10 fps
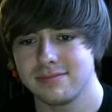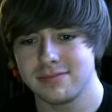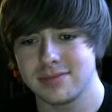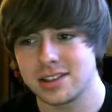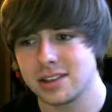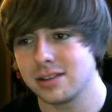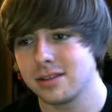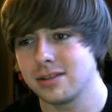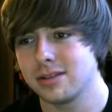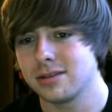
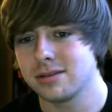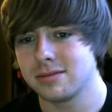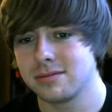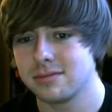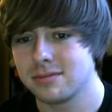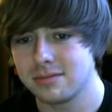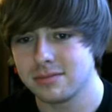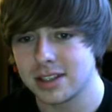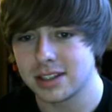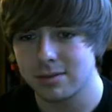So
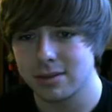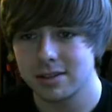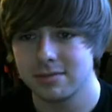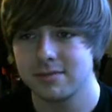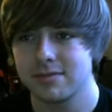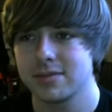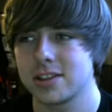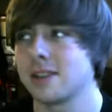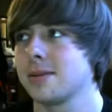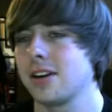that's weird.
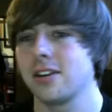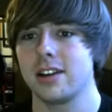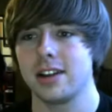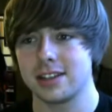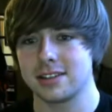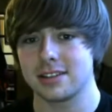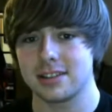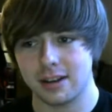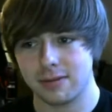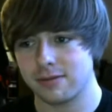Sorry about all the lights and
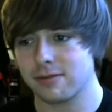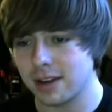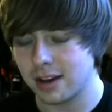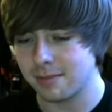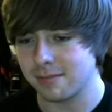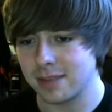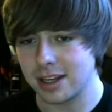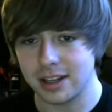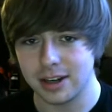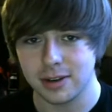stuff. I'm
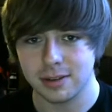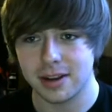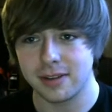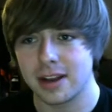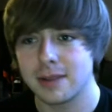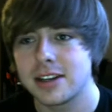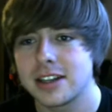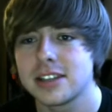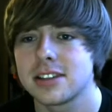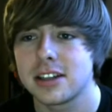in here with my family
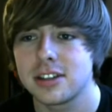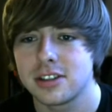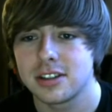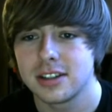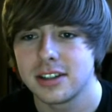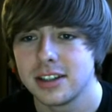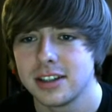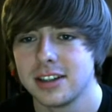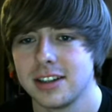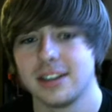and such,
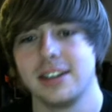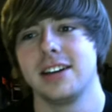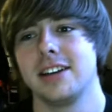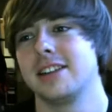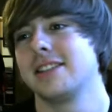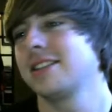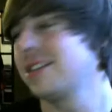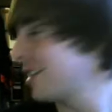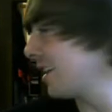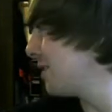and
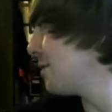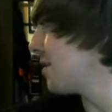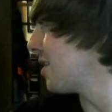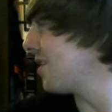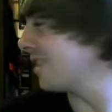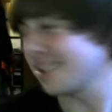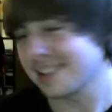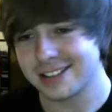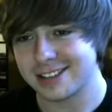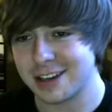you guys will get a
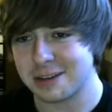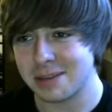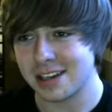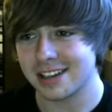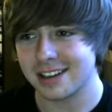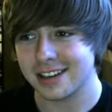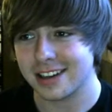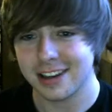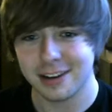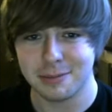sneak peek
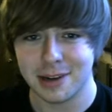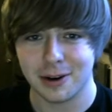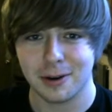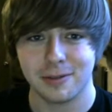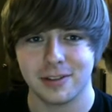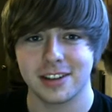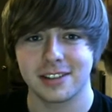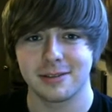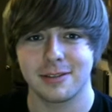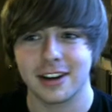of my girlfriend
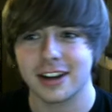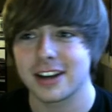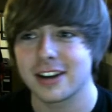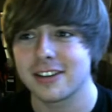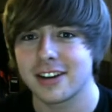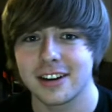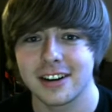walking out here.